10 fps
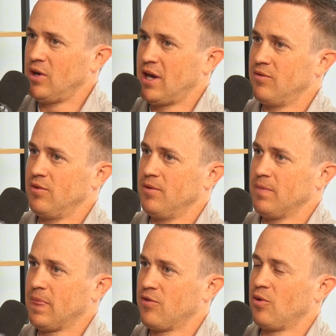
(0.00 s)
have
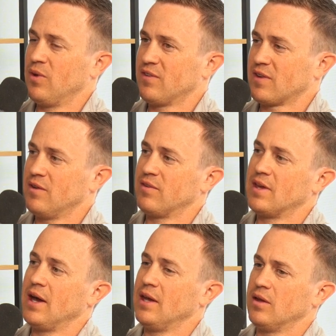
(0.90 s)
someone that's kind of
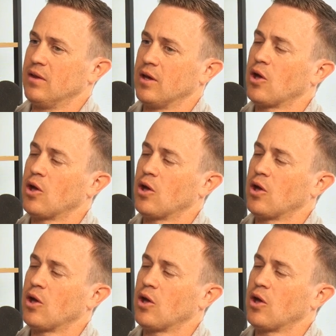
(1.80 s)
guiding it. Like,